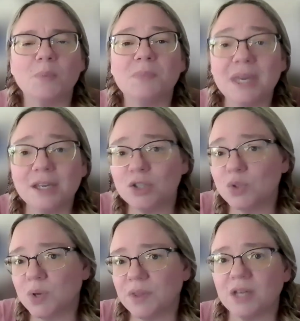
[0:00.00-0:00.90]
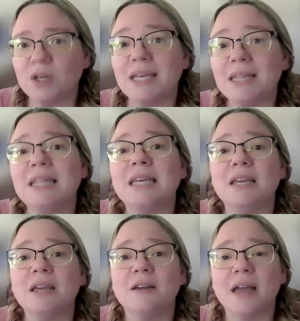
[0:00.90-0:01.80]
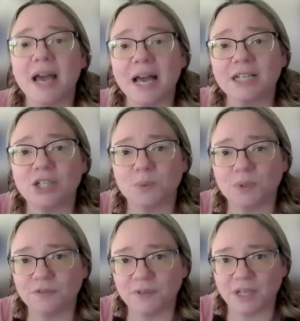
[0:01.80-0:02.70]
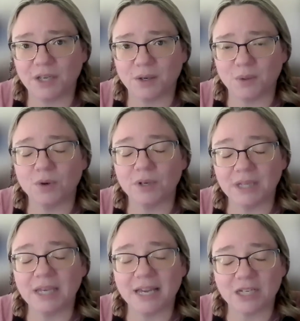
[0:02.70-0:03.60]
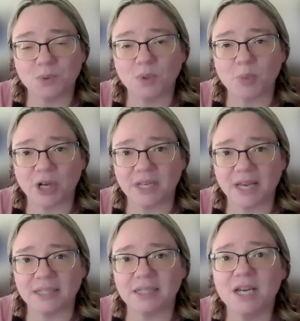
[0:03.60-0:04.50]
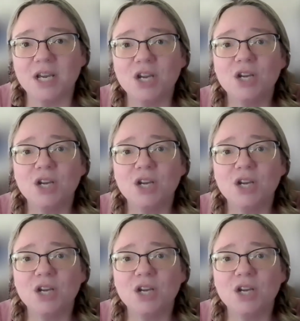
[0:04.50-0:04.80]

But make sure that in the actual video or in the actual podcast,